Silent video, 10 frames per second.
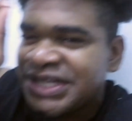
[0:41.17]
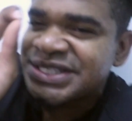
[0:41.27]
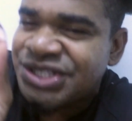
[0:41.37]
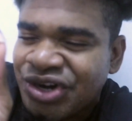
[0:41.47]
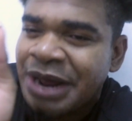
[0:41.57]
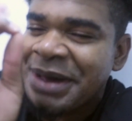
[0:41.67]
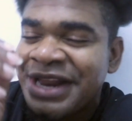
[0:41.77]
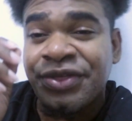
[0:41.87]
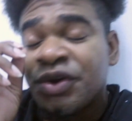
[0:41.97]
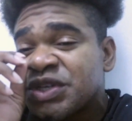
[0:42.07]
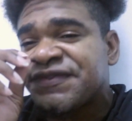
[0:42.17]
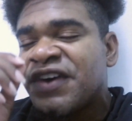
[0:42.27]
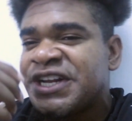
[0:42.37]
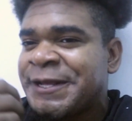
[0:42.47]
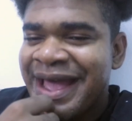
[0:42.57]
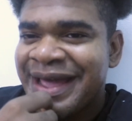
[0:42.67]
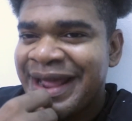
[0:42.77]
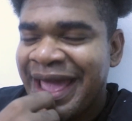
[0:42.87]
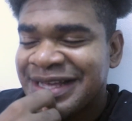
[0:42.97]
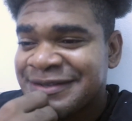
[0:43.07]
Instagram and I thought it was funny, and I
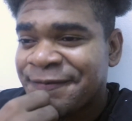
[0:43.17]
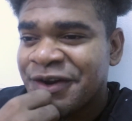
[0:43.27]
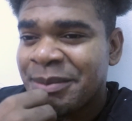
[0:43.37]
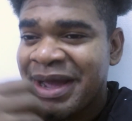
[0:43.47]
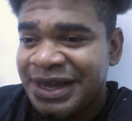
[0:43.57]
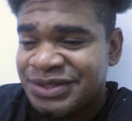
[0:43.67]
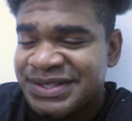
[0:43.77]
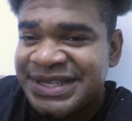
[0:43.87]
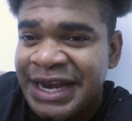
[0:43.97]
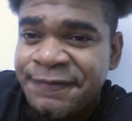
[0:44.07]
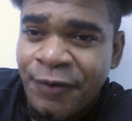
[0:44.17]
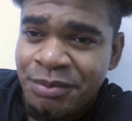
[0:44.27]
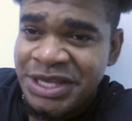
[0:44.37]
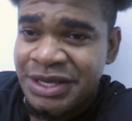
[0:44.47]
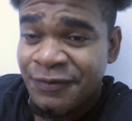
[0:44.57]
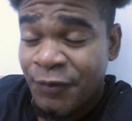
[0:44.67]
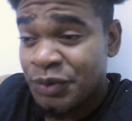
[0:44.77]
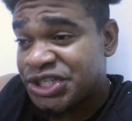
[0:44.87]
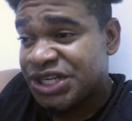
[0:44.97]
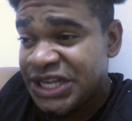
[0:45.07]
asked a friend of mine to send it for me, for
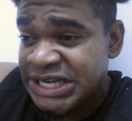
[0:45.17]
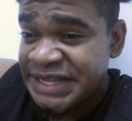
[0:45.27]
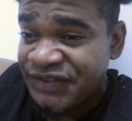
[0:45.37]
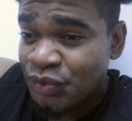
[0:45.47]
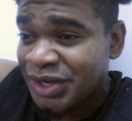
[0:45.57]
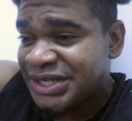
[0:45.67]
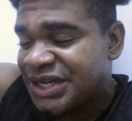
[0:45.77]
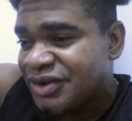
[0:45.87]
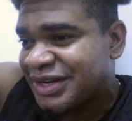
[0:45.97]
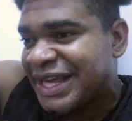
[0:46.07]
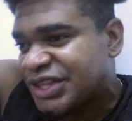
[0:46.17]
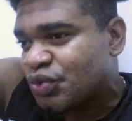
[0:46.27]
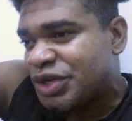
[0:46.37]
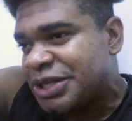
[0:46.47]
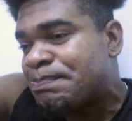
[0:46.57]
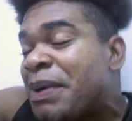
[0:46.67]
which the individual did not get to it.